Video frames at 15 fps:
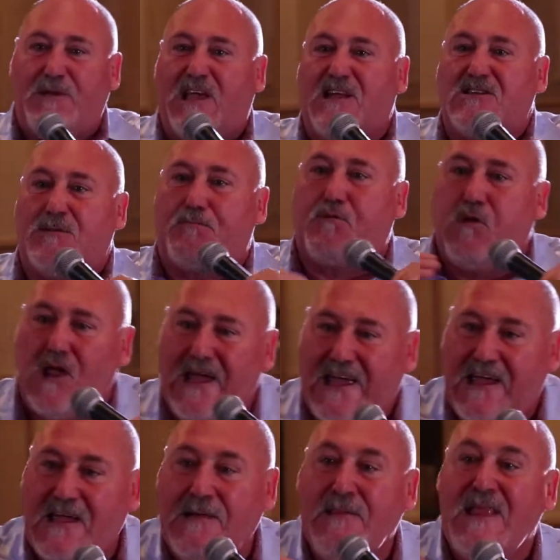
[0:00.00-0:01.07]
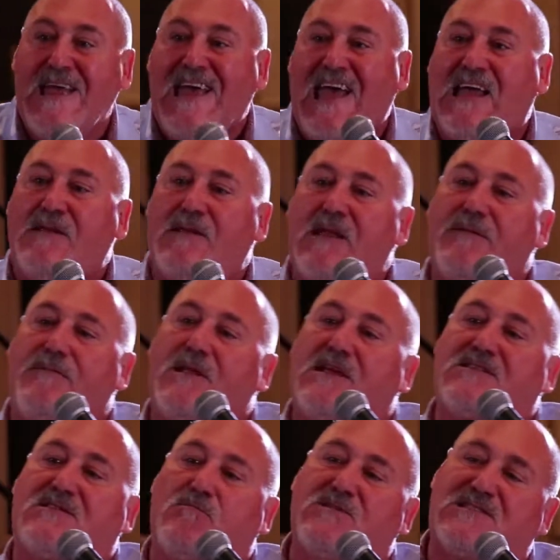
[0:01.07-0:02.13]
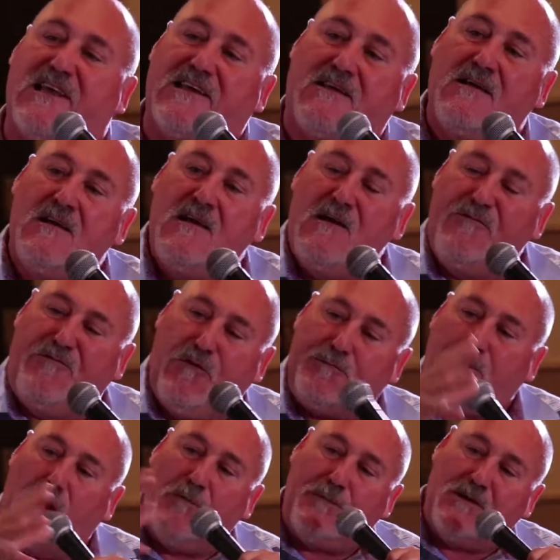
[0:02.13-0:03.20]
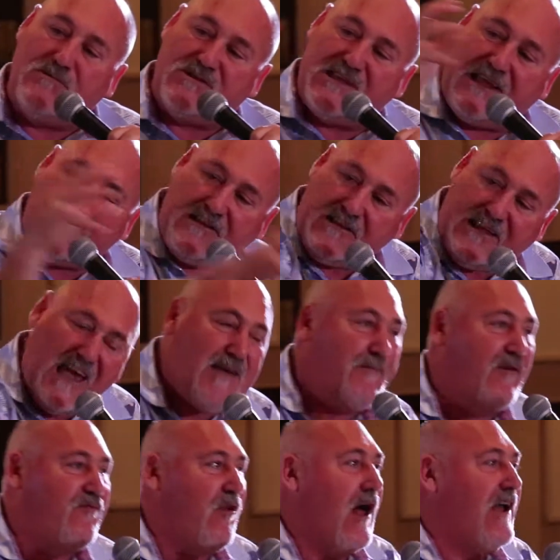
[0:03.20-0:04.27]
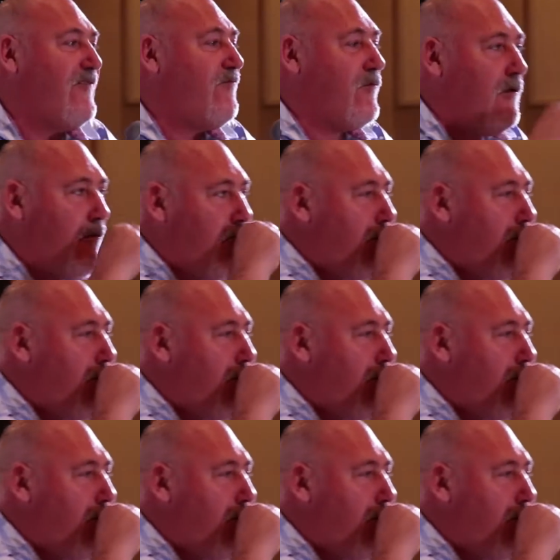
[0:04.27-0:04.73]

and they began to play. And they, it was like football, but it was like the game of life.